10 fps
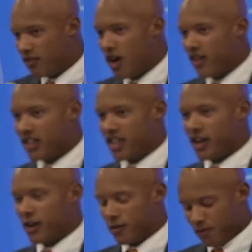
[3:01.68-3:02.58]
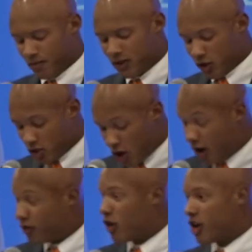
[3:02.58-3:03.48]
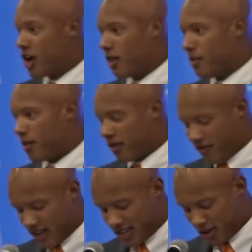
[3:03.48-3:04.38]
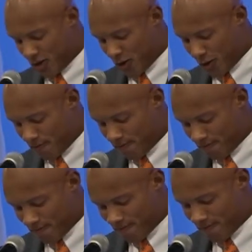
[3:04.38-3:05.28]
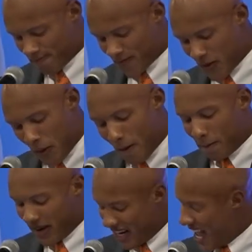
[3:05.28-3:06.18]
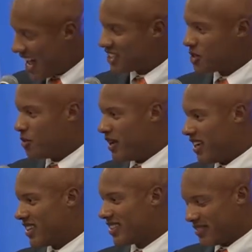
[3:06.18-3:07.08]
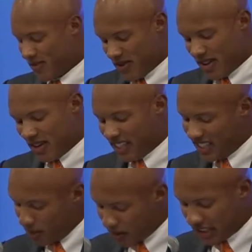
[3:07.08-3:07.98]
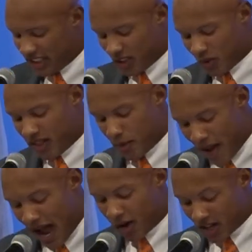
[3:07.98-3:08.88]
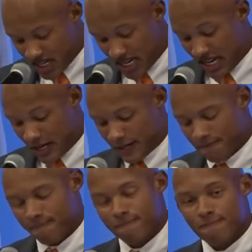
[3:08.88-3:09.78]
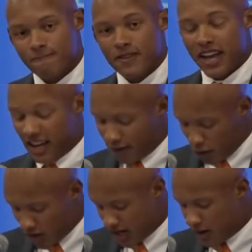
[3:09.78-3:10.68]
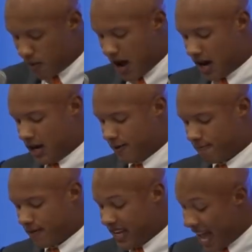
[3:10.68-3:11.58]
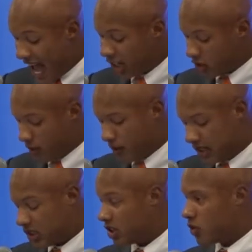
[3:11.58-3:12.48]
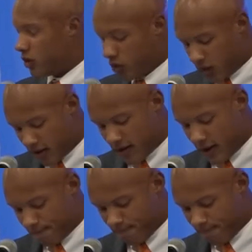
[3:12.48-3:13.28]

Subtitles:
a volunteer, so sorry for all your Alabama fans in the room, but he has to be, because he blessed us with the power T. And if you think about it, he actually blessed us with three of them.